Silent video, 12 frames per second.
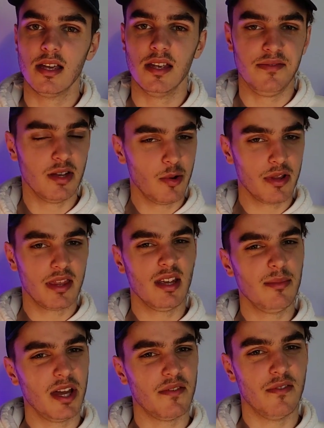if you know anything
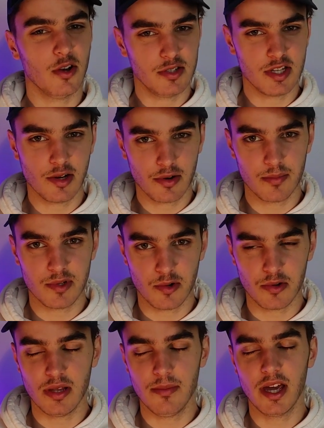about phones, you know what I'm
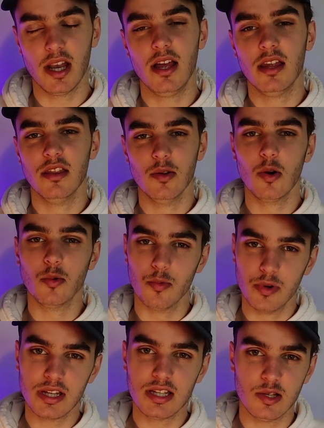talking about. They're all
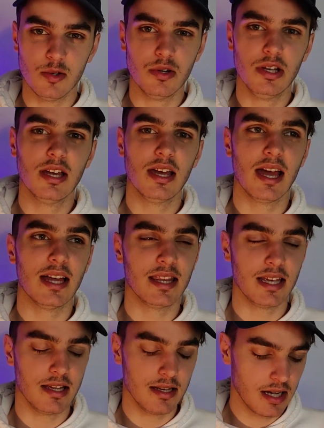really good and
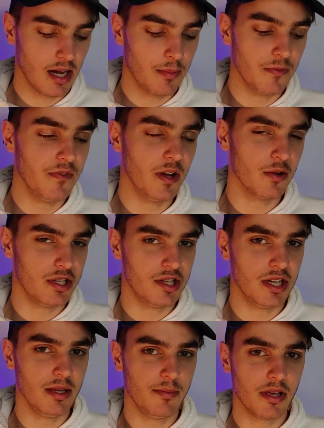they can come very
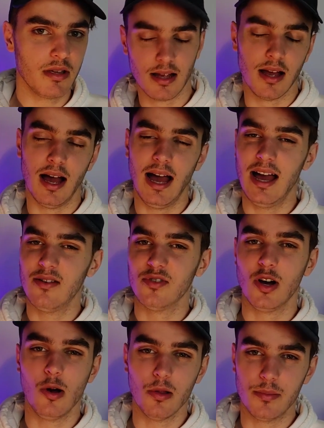cheap. I have a
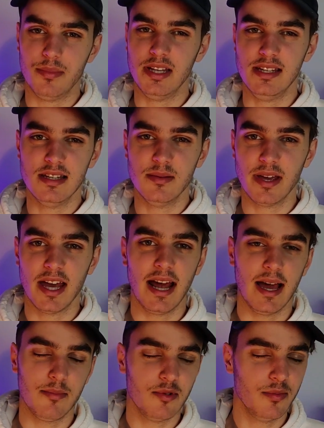whole opinion about
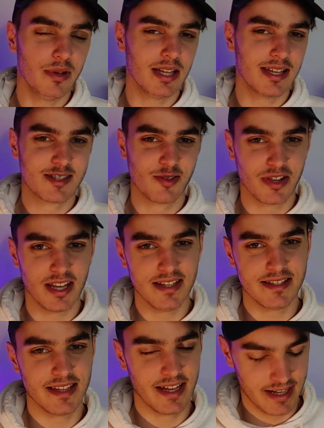Apple, but let's not get
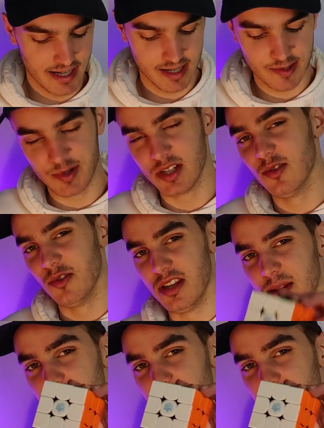into that now because we're talking